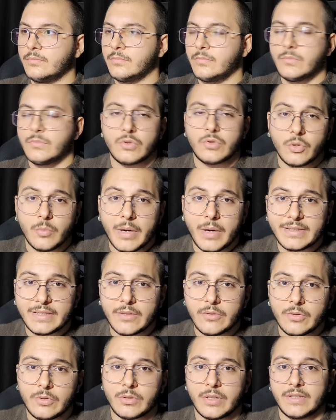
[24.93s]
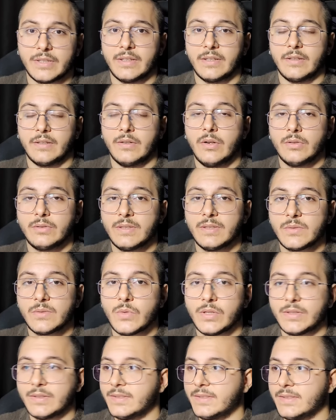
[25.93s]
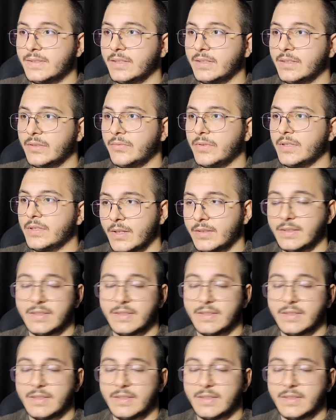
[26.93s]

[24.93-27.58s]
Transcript: So you might have already noticed what's the difference.